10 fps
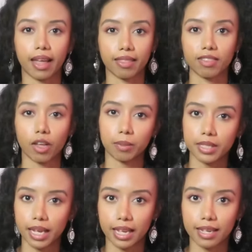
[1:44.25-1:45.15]
add some
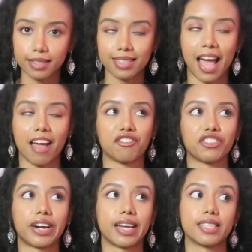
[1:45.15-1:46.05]
things
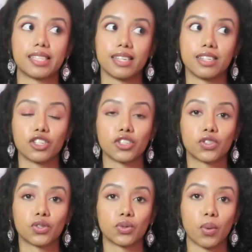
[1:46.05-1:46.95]
after I sent it
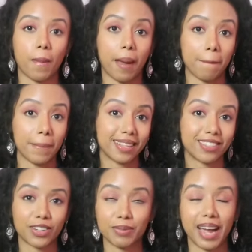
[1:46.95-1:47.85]
to my mentor,